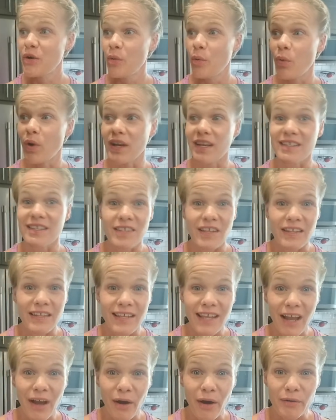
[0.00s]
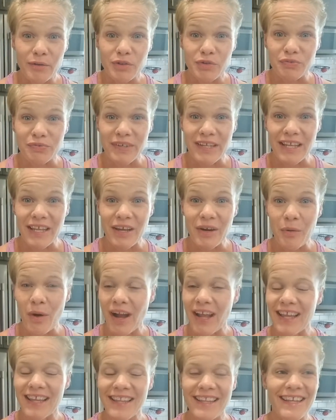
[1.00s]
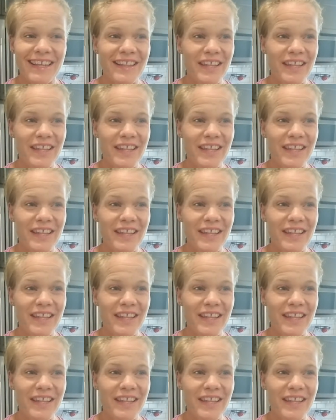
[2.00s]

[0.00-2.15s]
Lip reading: one is on the couch reading quietly,